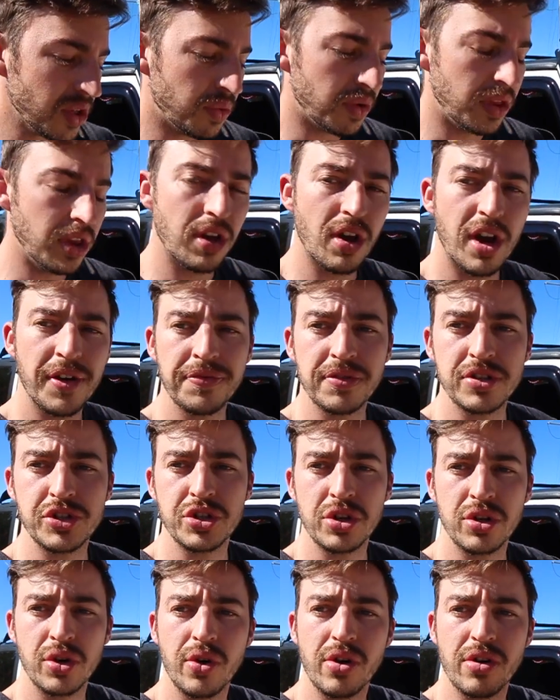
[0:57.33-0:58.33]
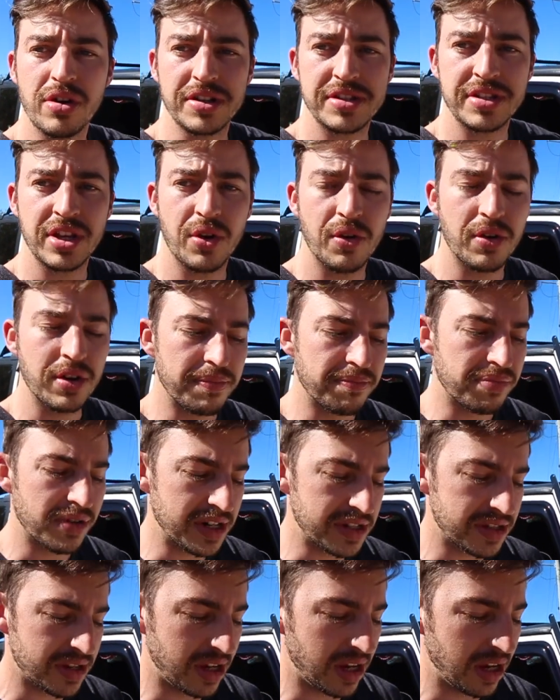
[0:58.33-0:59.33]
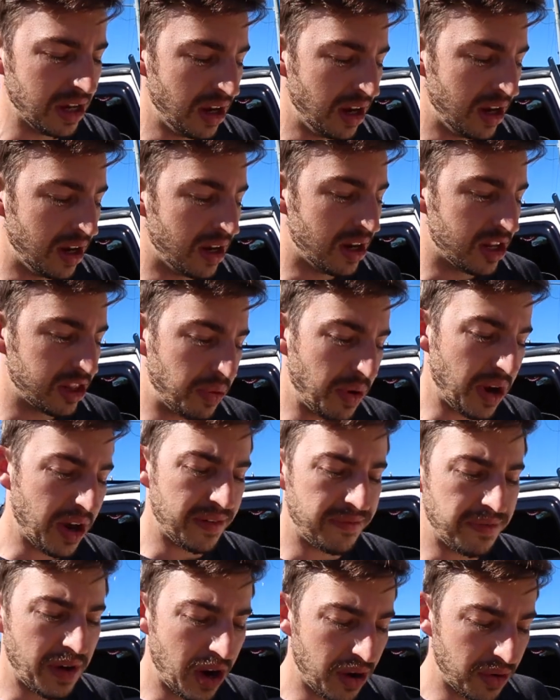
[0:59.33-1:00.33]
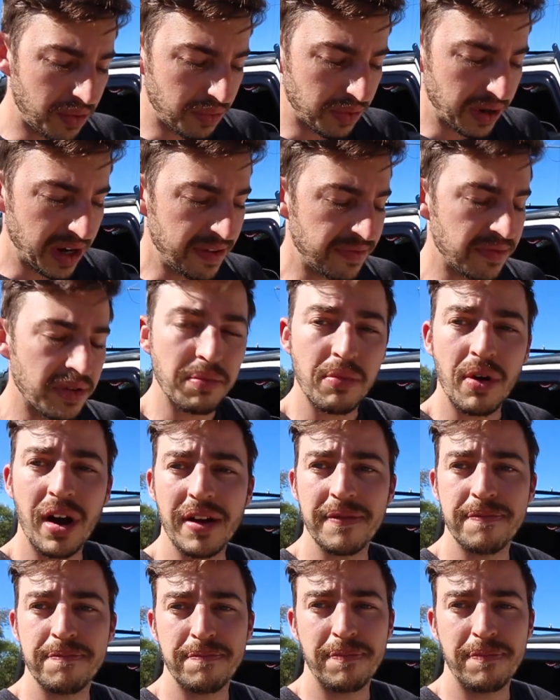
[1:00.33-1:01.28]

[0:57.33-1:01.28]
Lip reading: Whether you go for a dual or a single compressor, 12 volt, whatever it might